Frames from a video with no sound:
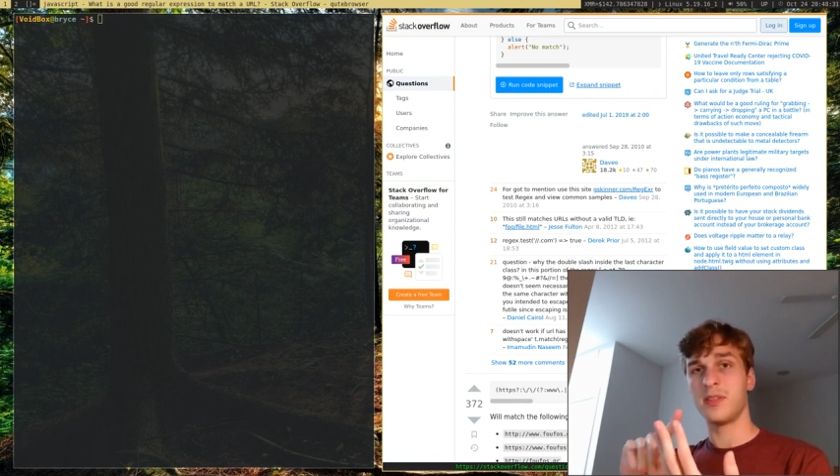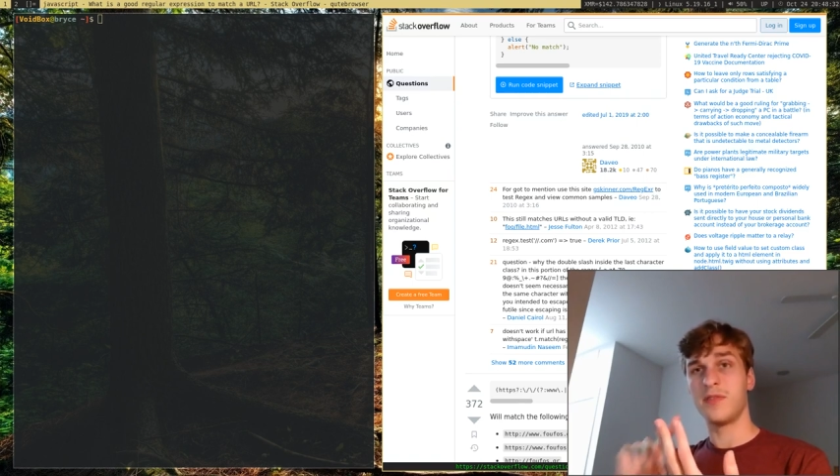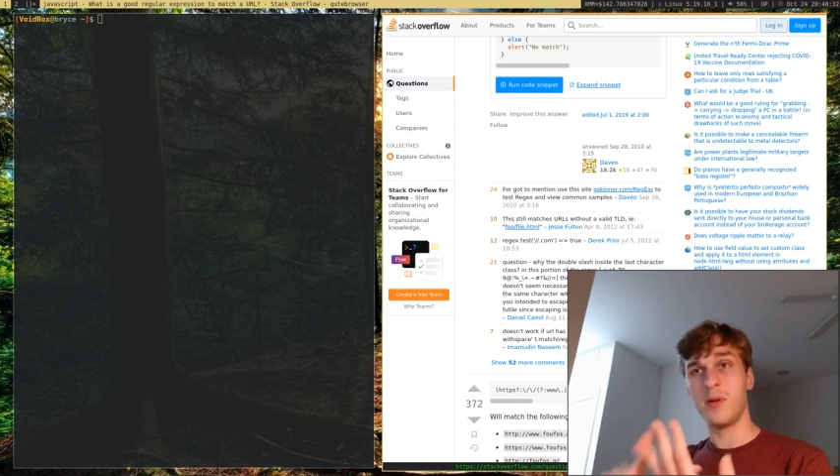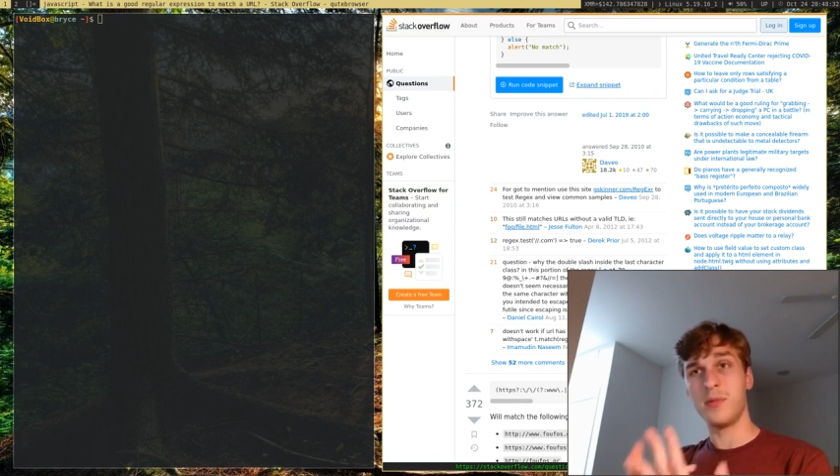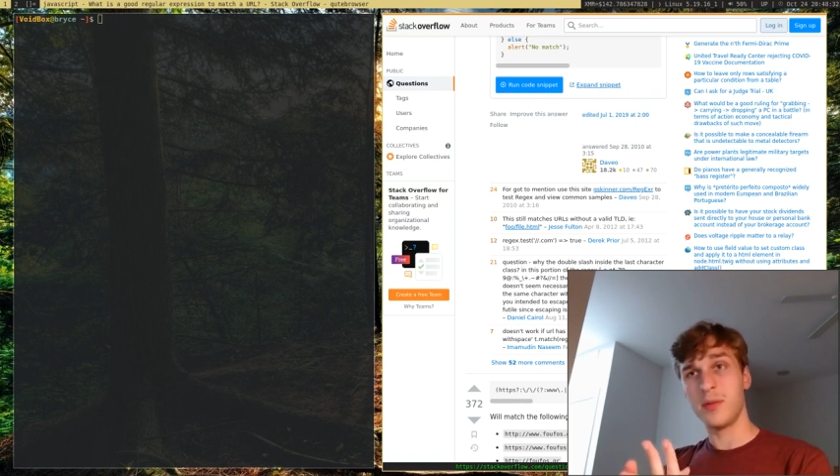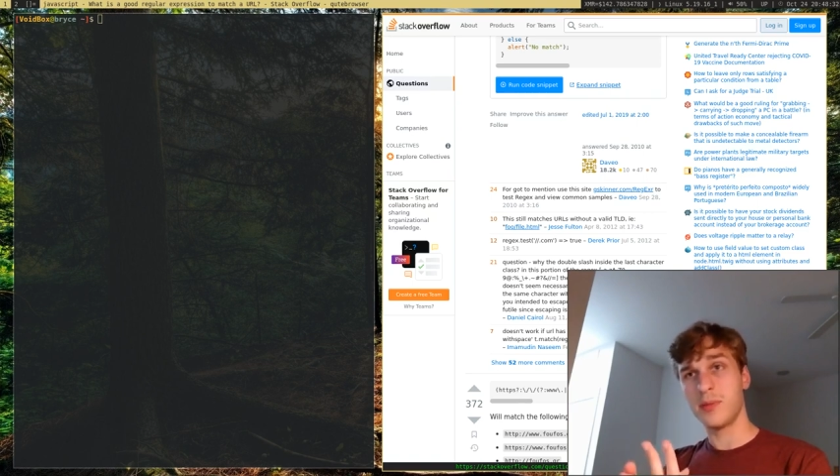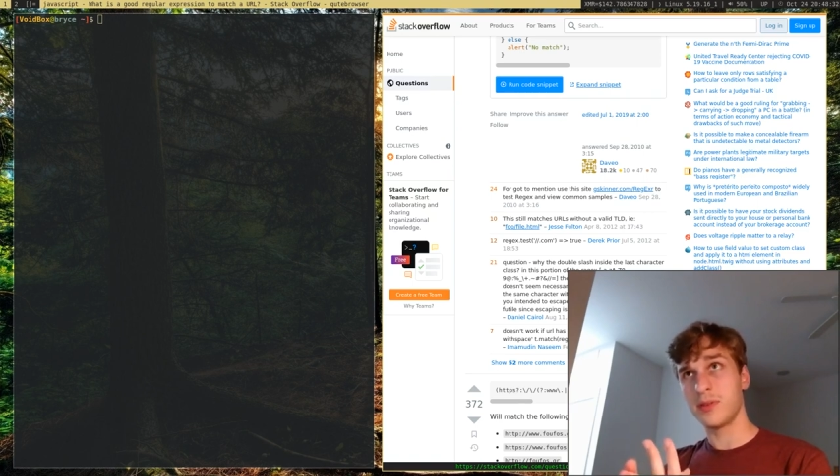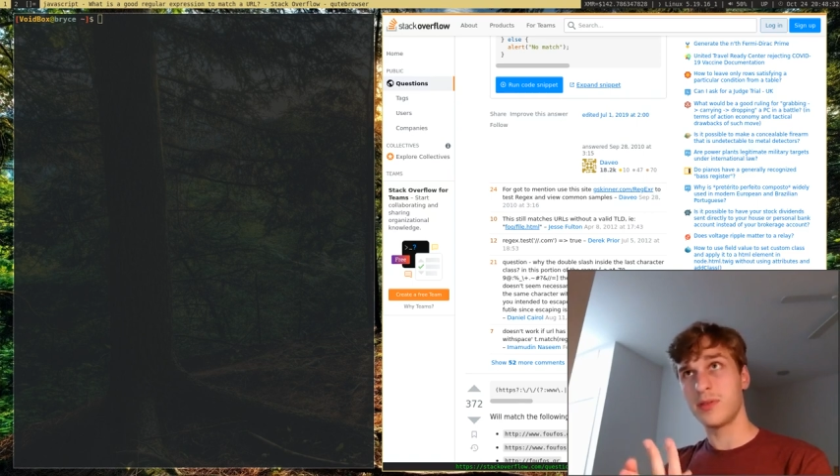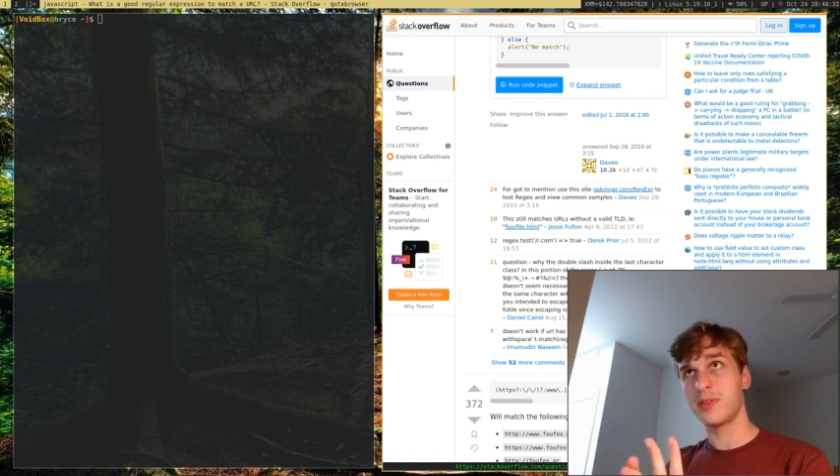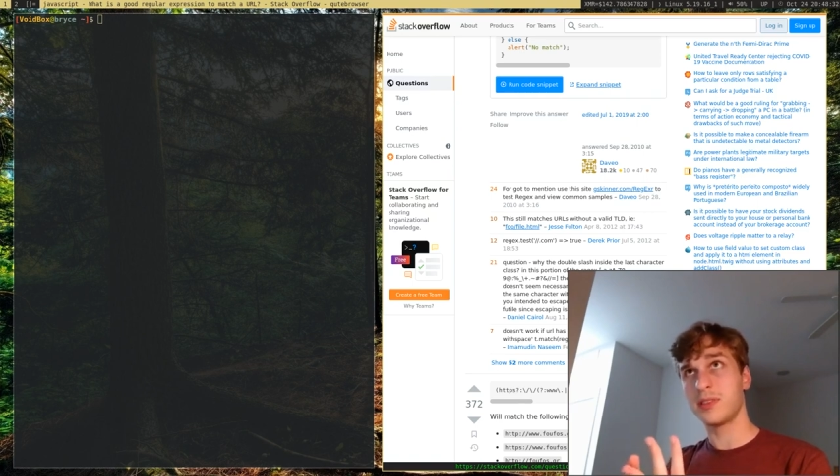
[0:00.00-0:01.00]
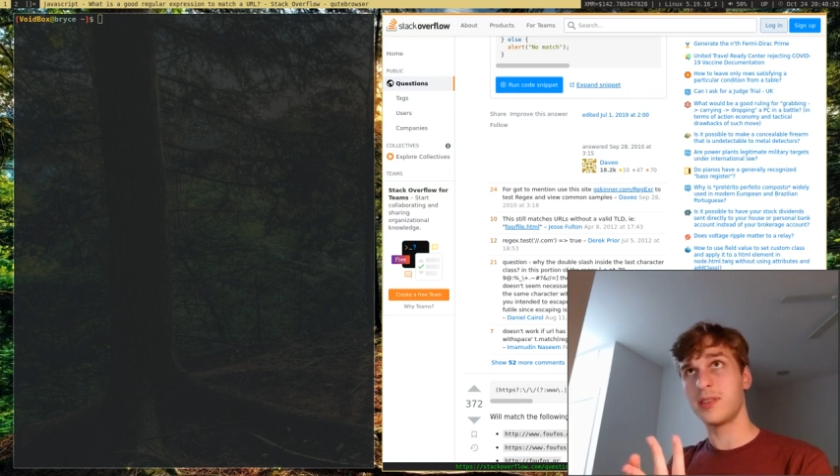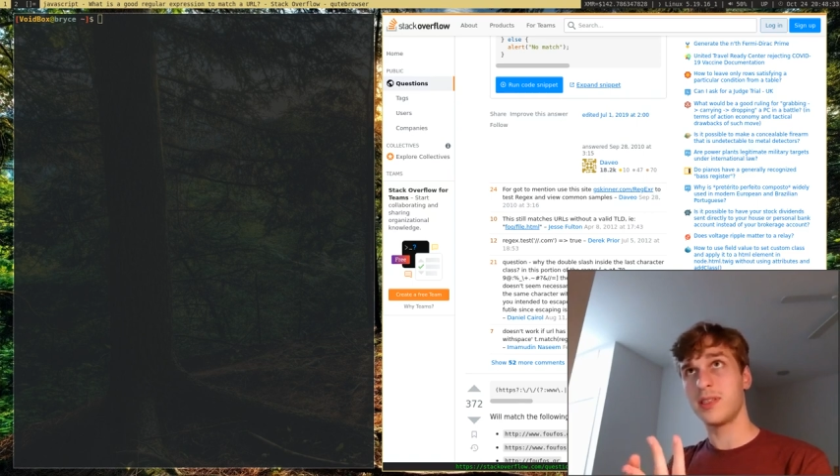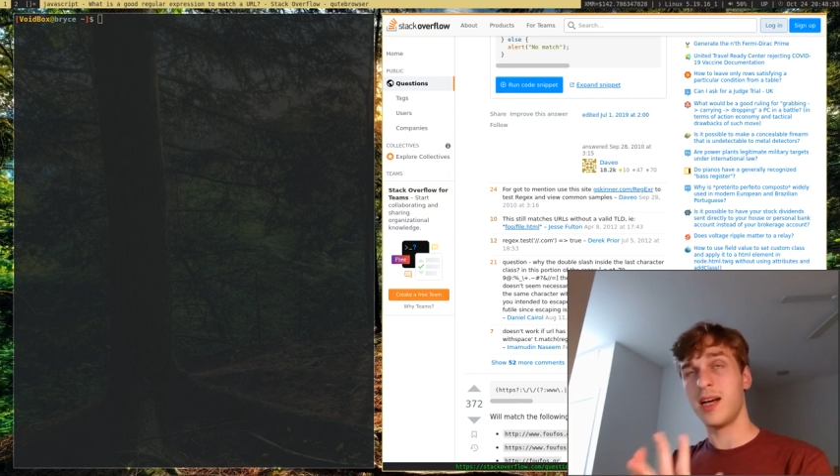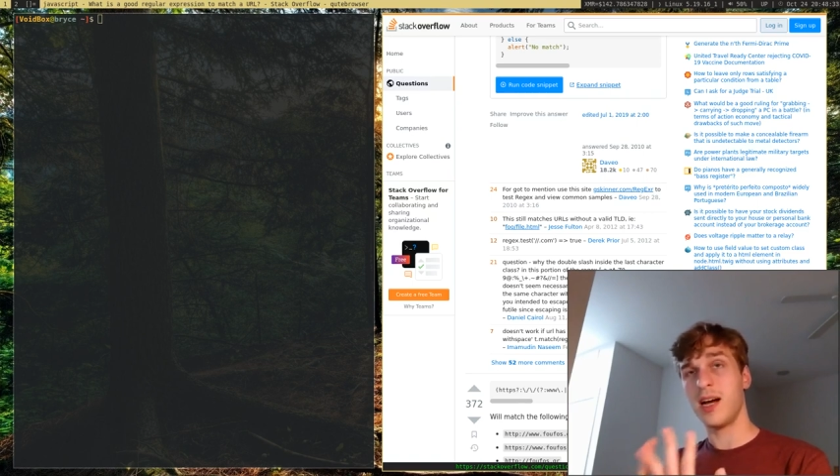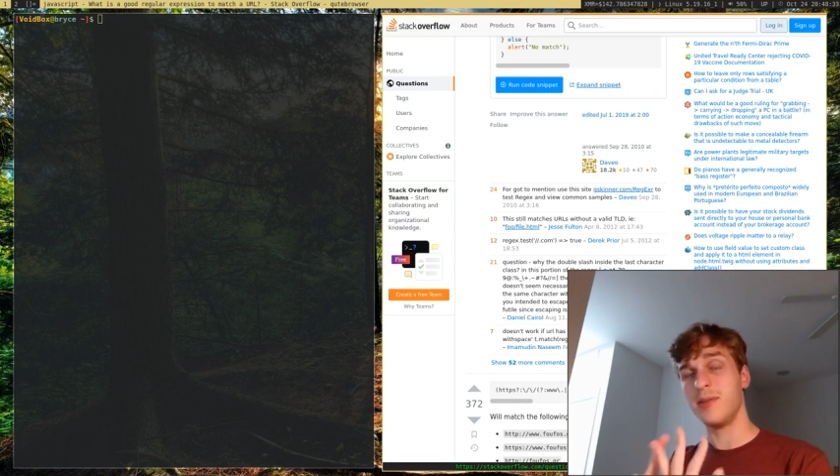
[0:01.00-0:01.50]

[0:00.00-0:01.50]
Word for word: phone numbers. I